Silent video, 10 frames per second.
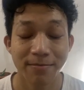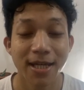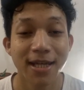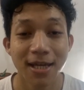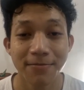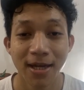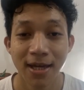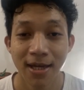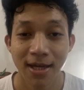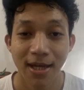the game,
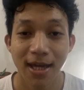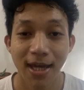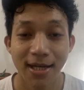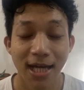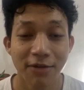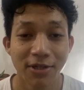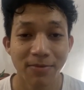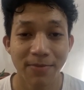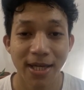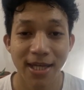and I will
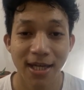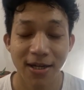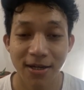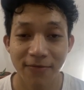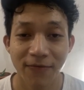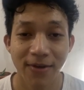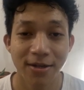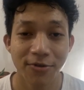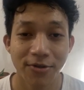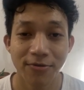be making a
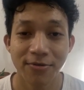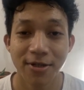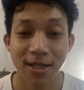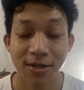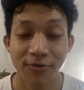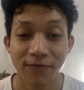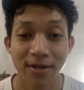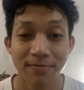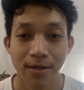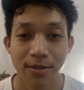video soon on Illuvium.